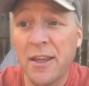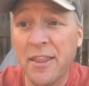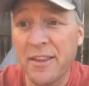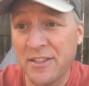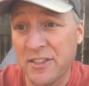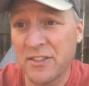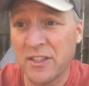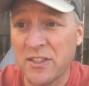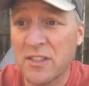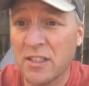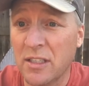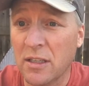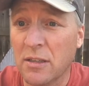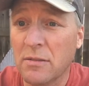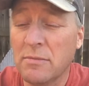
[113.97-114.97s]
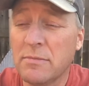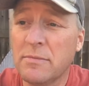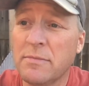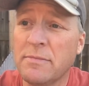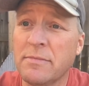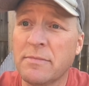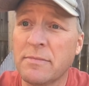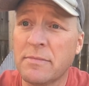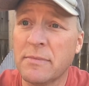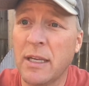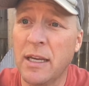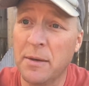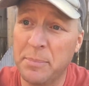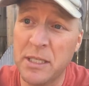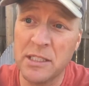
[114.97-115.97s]
This is a skill
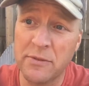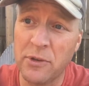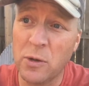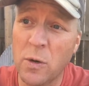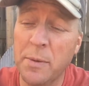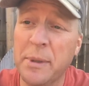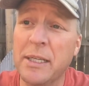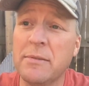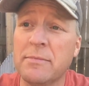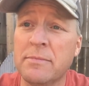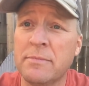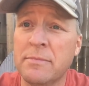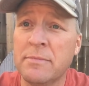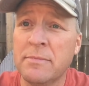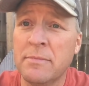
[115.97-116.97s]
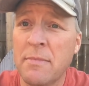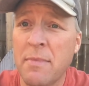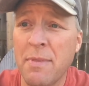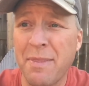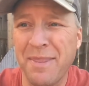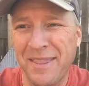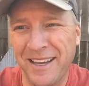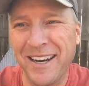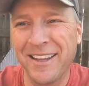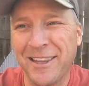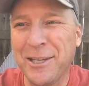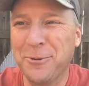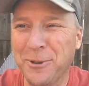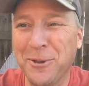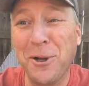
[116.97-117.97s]
and a piece of equipment that I
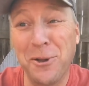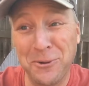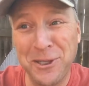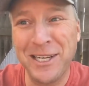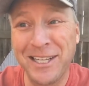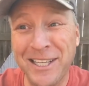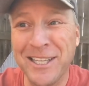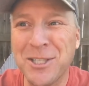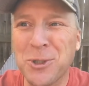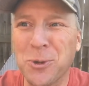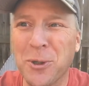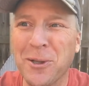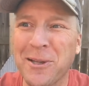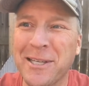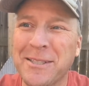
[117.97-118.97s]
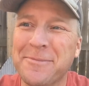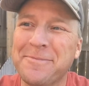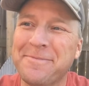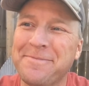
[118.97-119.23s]
think we'll all need again shortly.